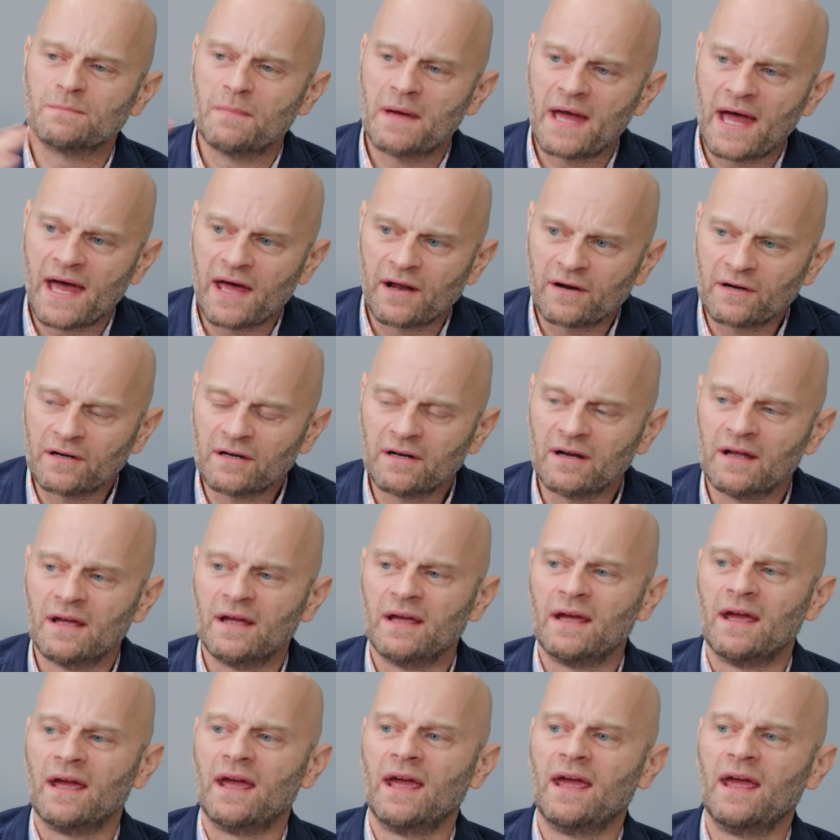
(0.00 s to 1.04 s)
matter,
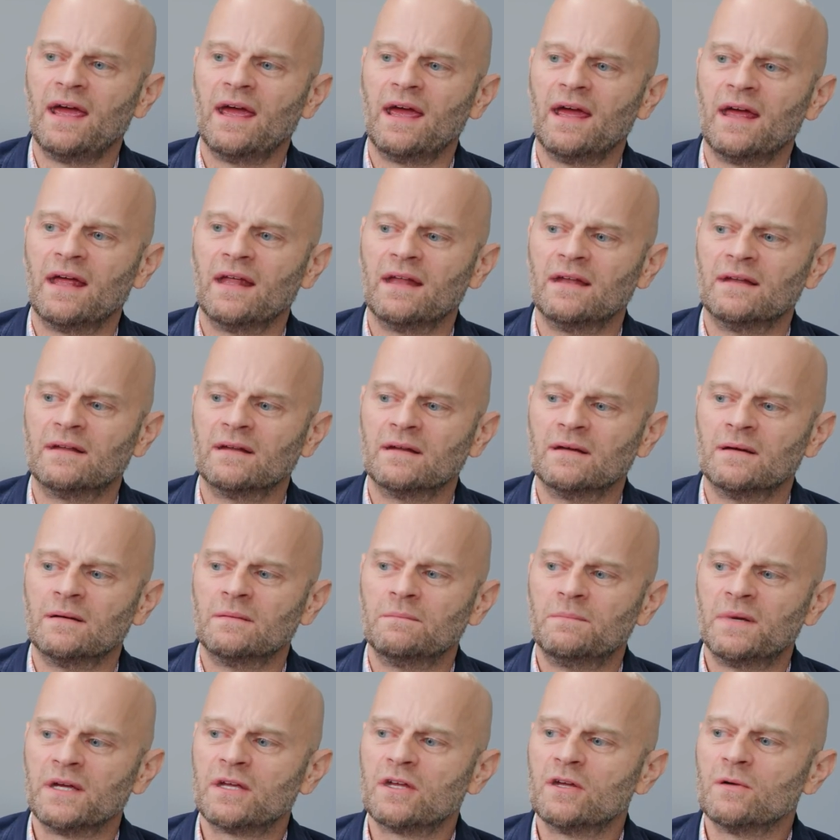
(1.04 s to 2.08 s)
and
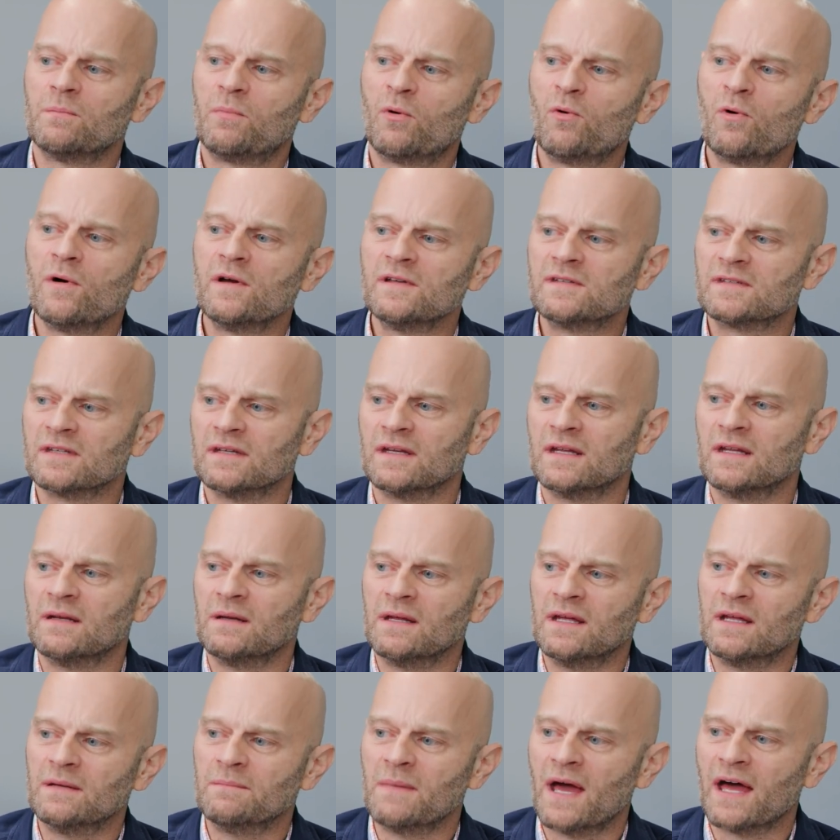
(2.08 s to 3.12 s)
pick your poison
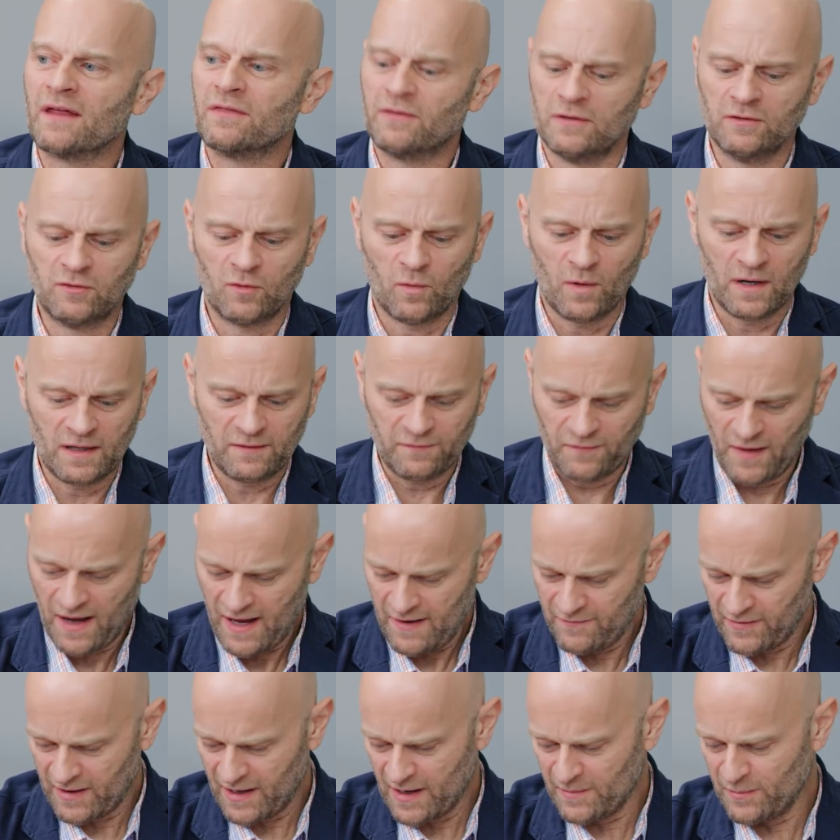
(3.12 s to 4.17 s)
in Matthew
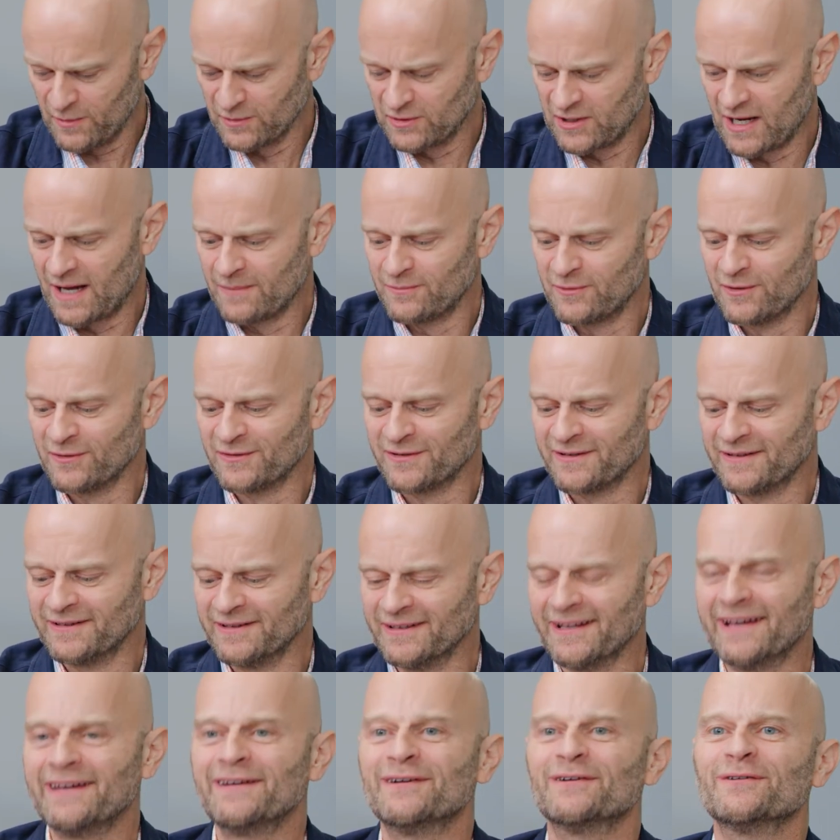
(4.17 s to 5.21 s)
25, a couple chapters
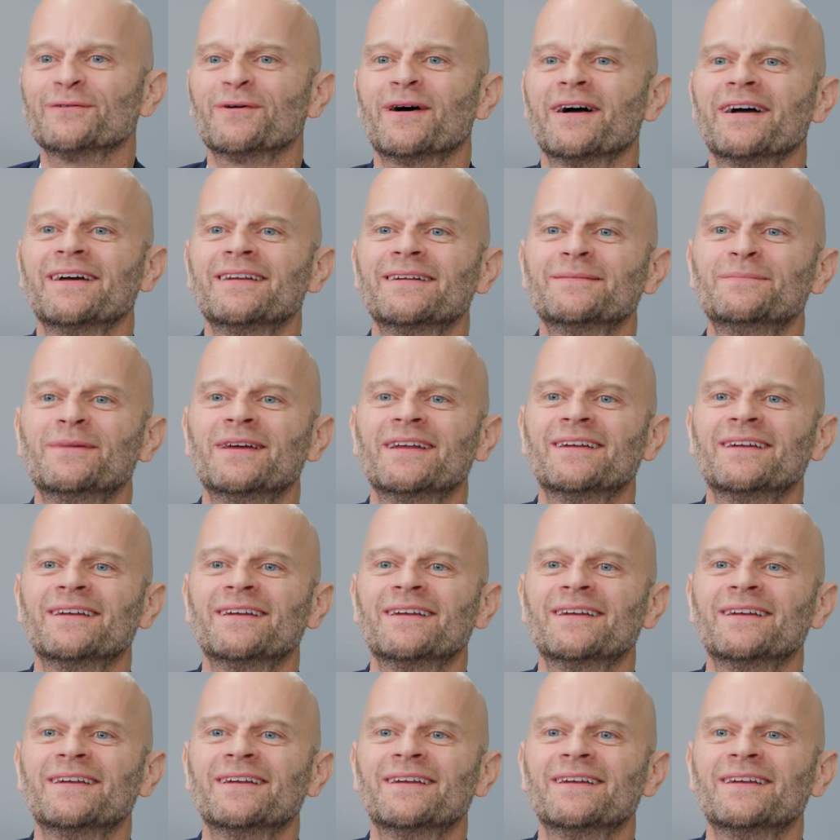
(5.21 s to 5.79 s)
later, right?